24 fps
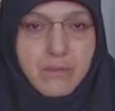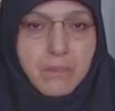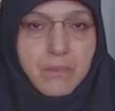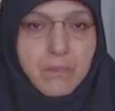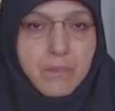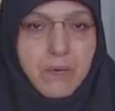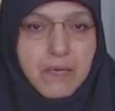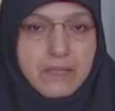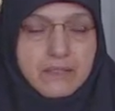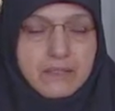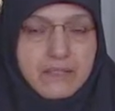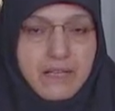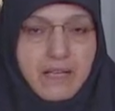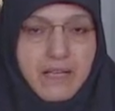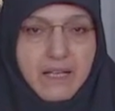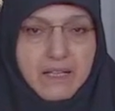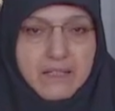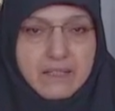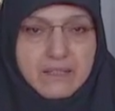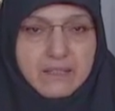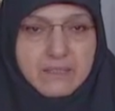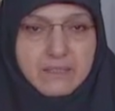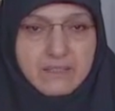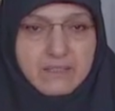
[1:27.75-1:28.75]
but
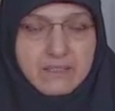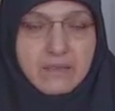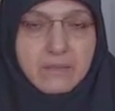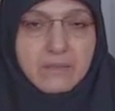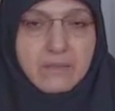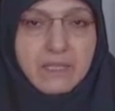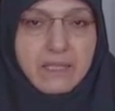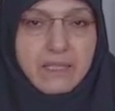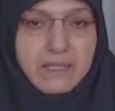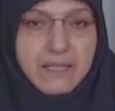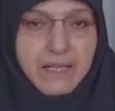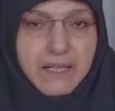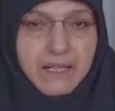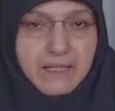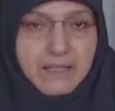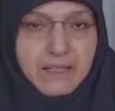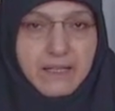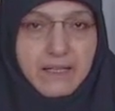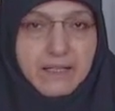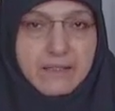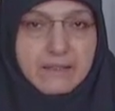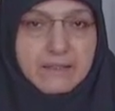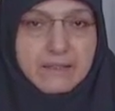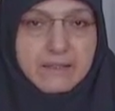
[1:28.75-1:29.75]
extremely
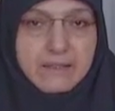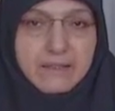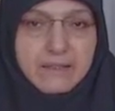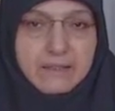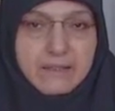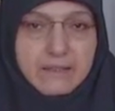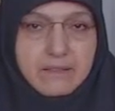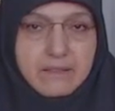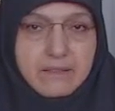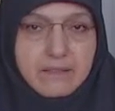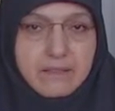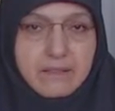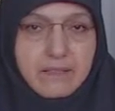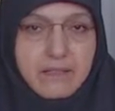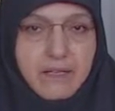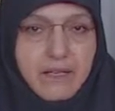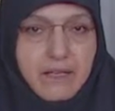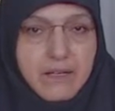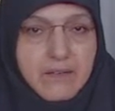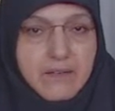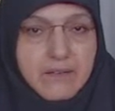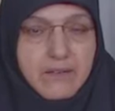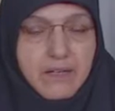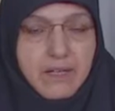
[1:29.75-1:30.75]
neglected
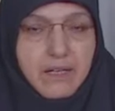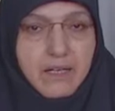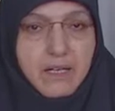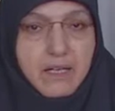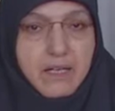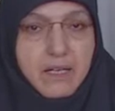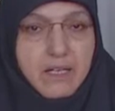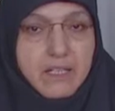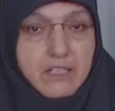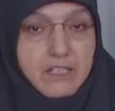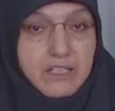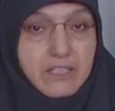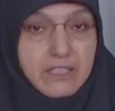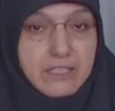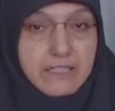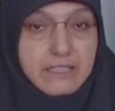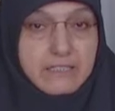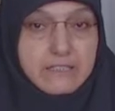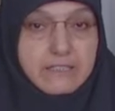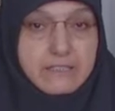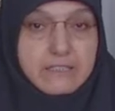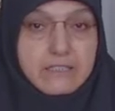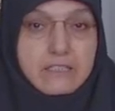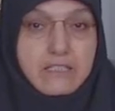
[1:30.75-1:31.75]
area
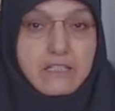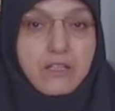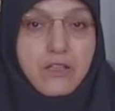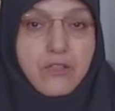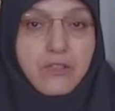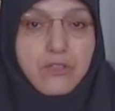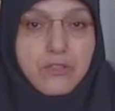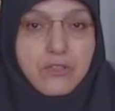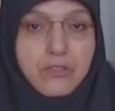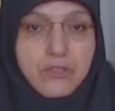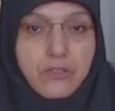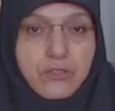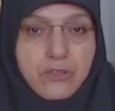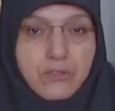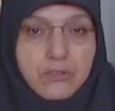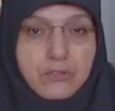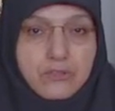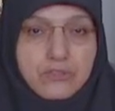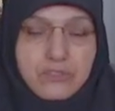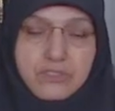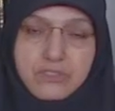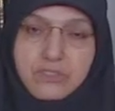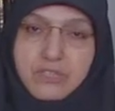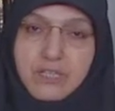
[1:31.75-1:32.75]
needs a thorough
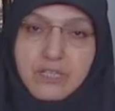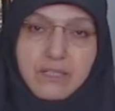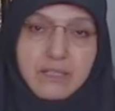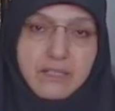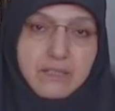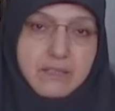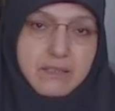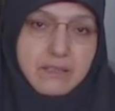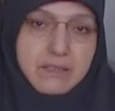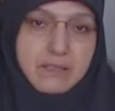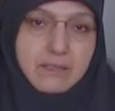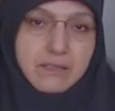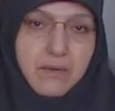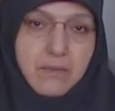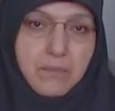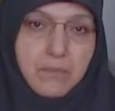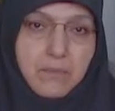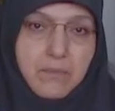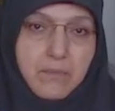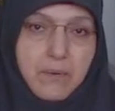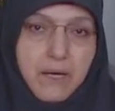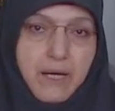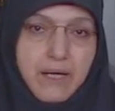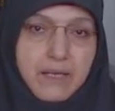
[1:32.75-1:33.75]
study
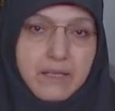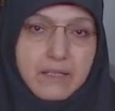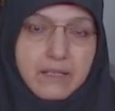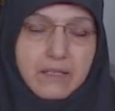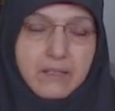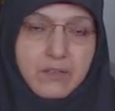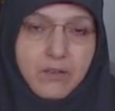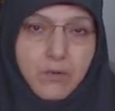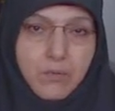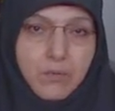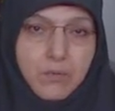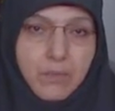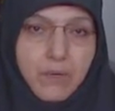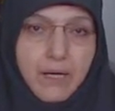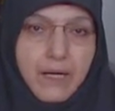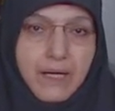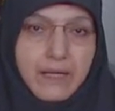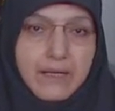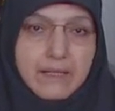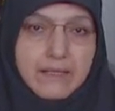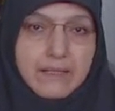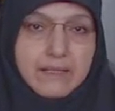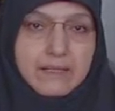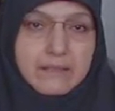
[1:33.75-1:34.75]
by
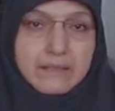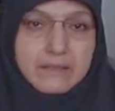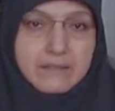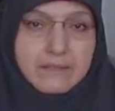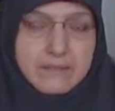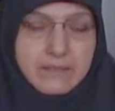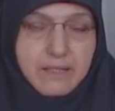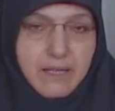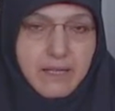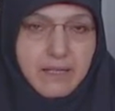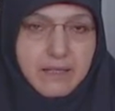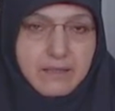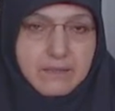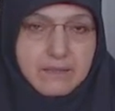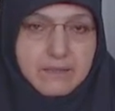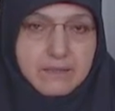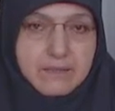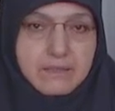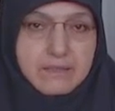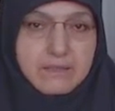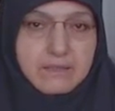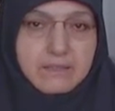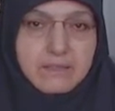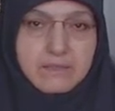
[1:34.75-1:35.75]
combining
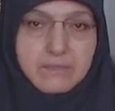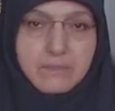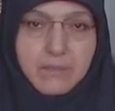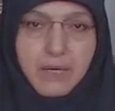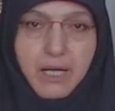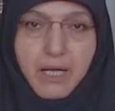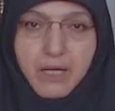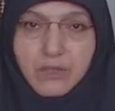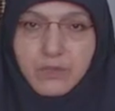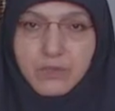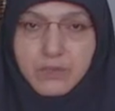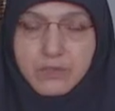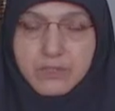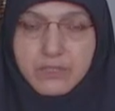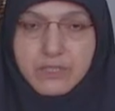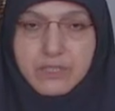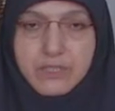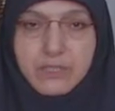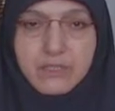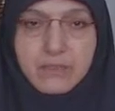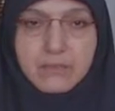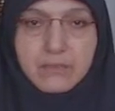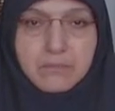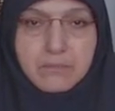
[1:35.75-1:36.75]
science,
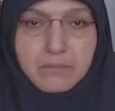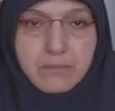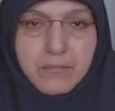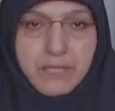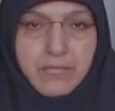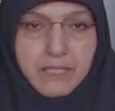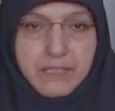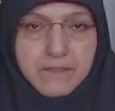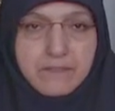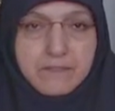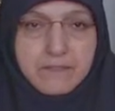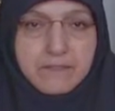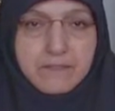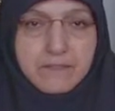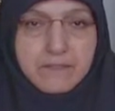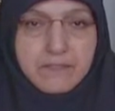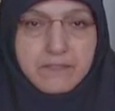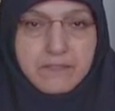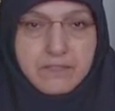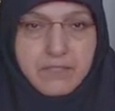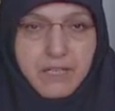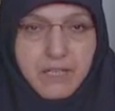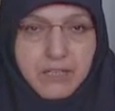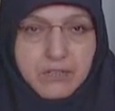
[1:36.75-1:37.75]
biology, belief,
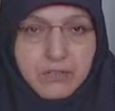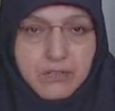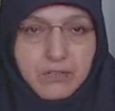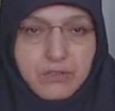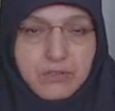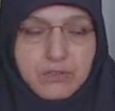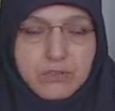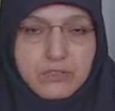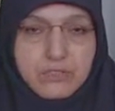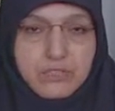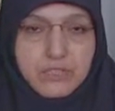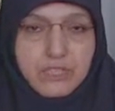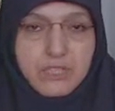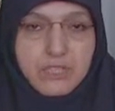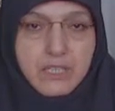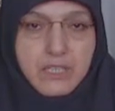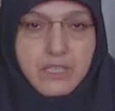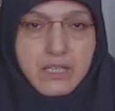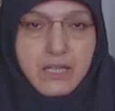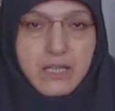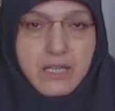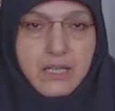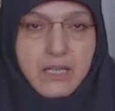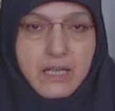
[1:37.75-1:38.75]
psychology,
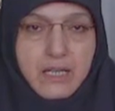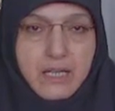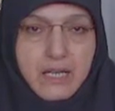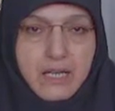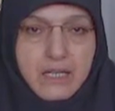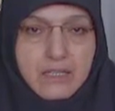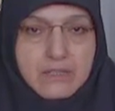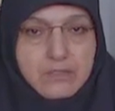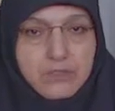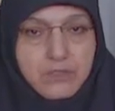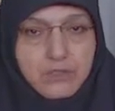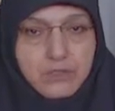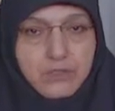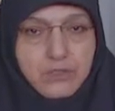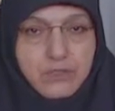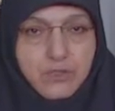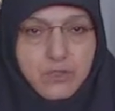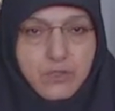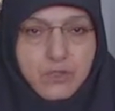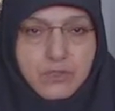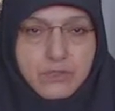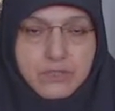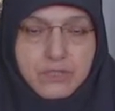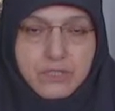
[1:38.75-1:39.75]
and
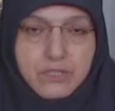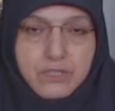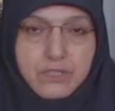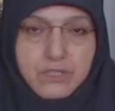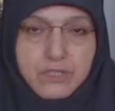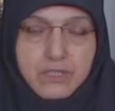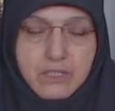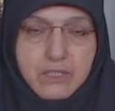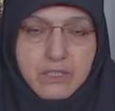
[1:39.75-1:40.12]
sociology